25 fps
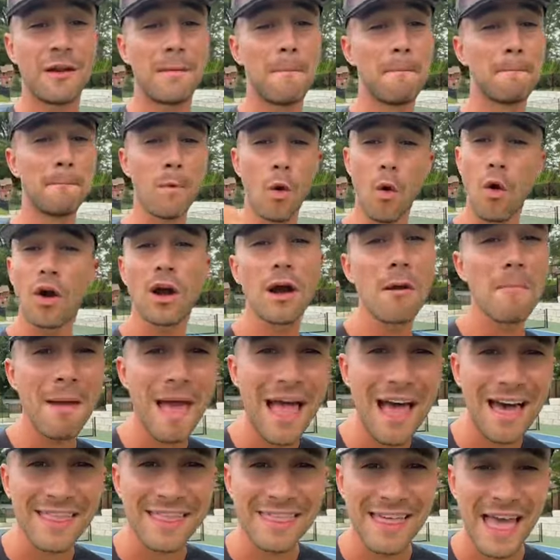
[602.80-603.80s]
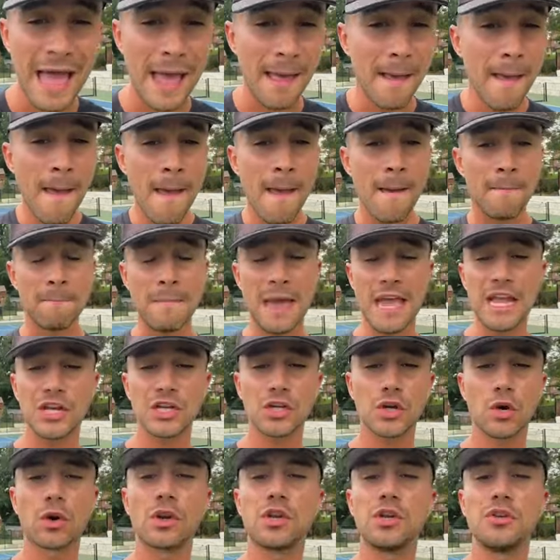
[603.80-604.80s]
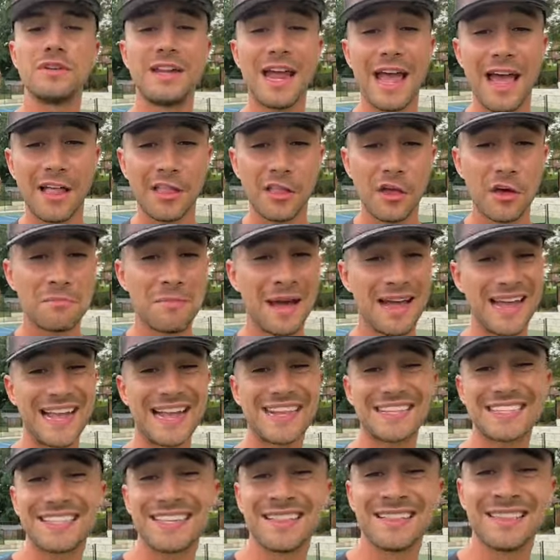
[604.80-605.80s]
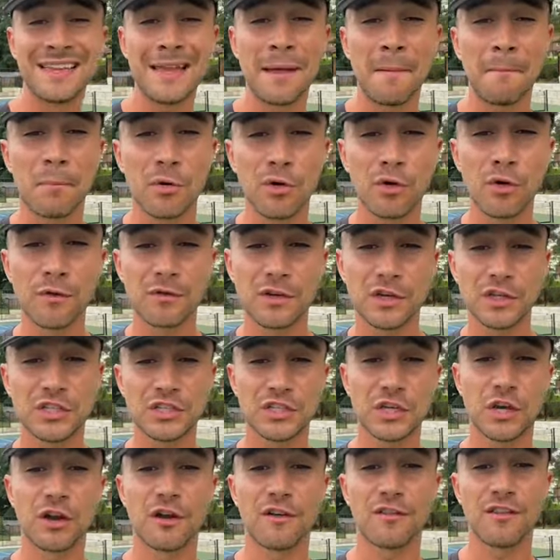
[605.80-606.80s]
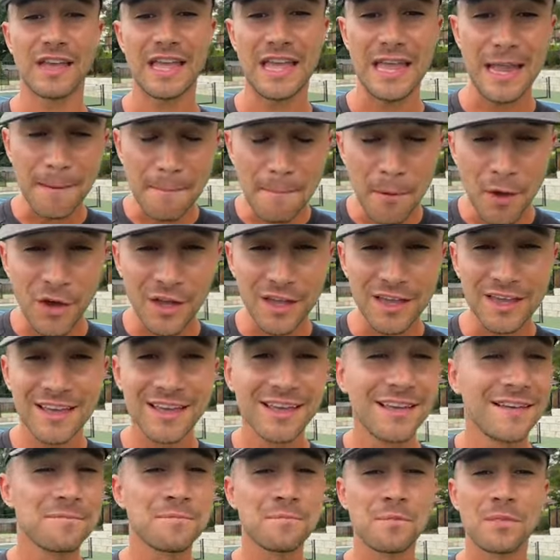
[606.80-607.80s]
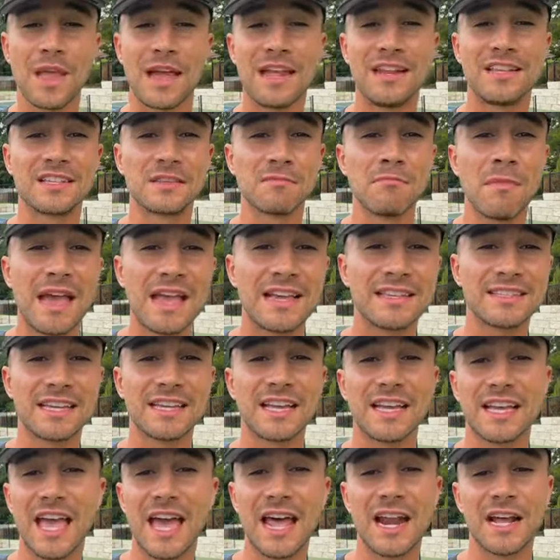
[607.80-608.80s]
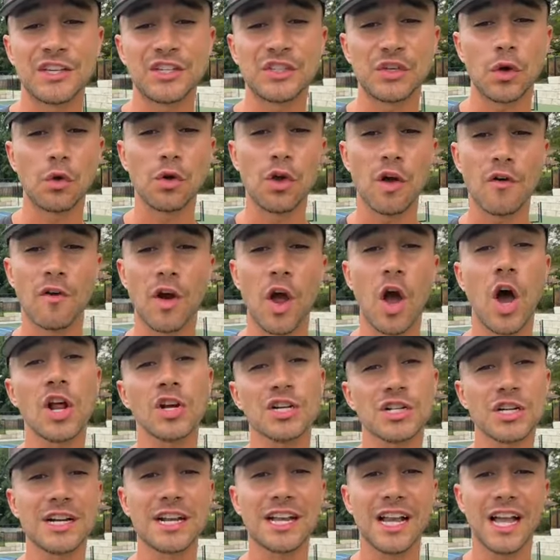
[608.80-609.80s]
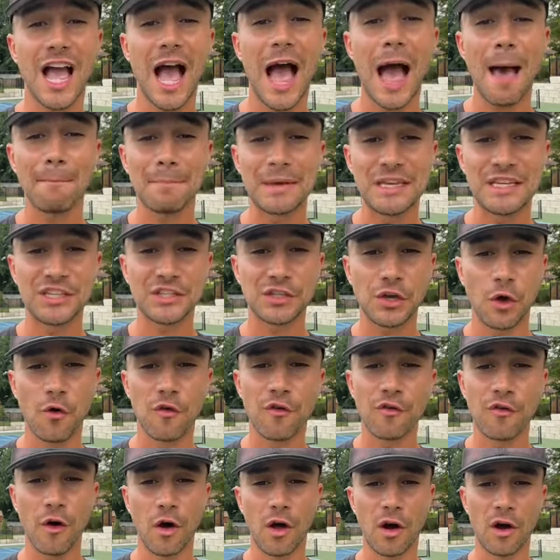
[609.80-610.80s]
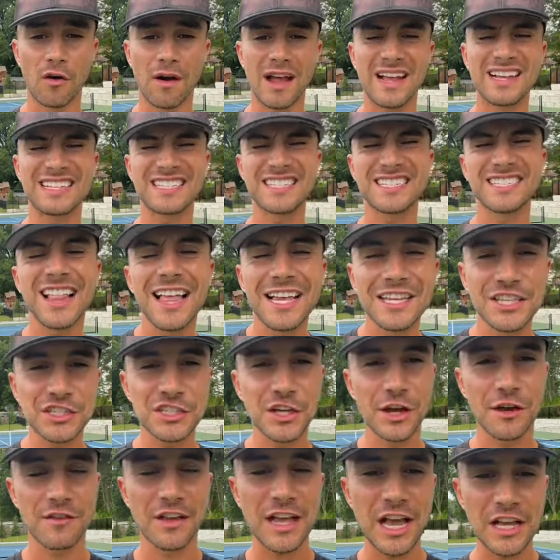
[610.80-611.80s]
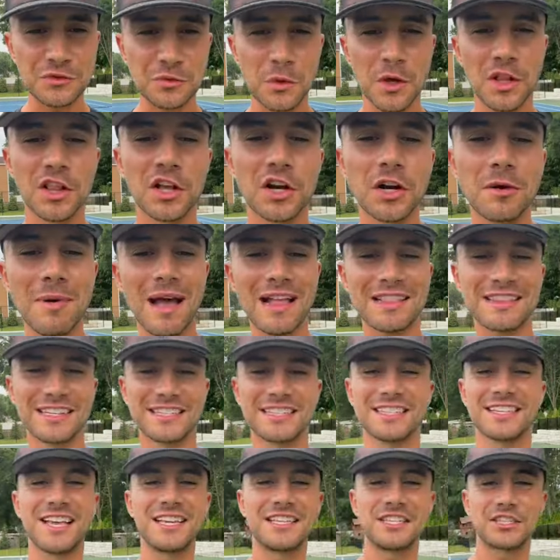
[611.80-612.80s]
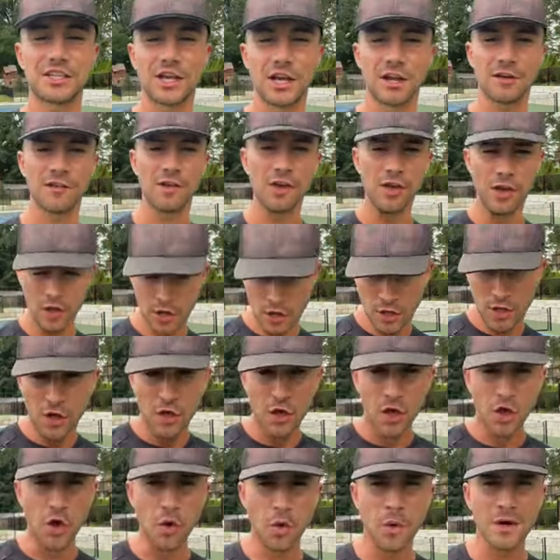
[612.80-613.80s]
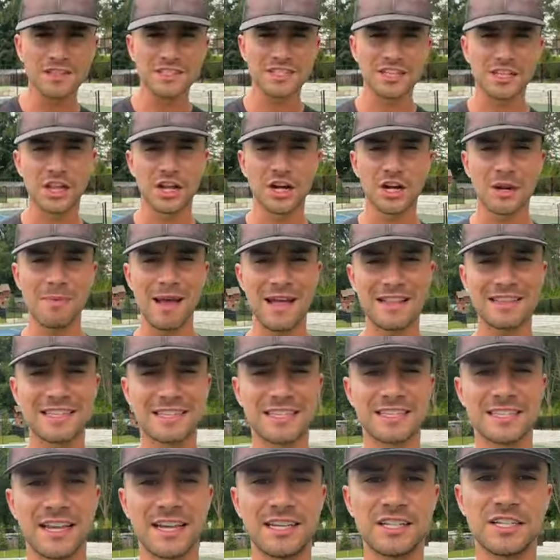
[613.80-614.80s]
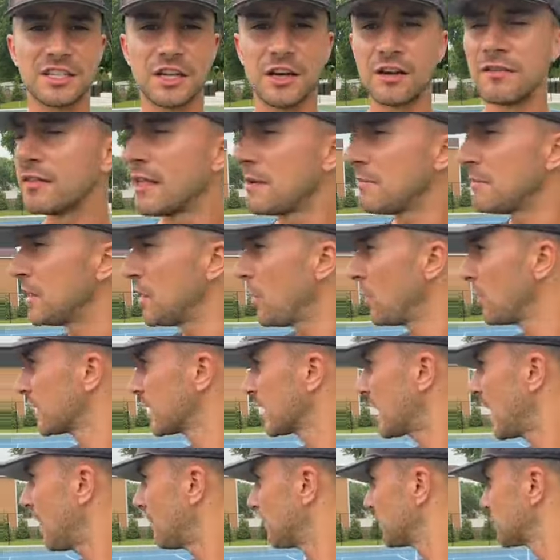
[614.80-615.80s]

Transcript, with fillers: even more about that, make sure you download my Instantly Improve Your Serve ebook. It is amazing. Again, I sold over 100 copies so far, all right? Slice serve. You guys want to learn about the slice serve? Who wants to learn about the slice serve? Let me know in the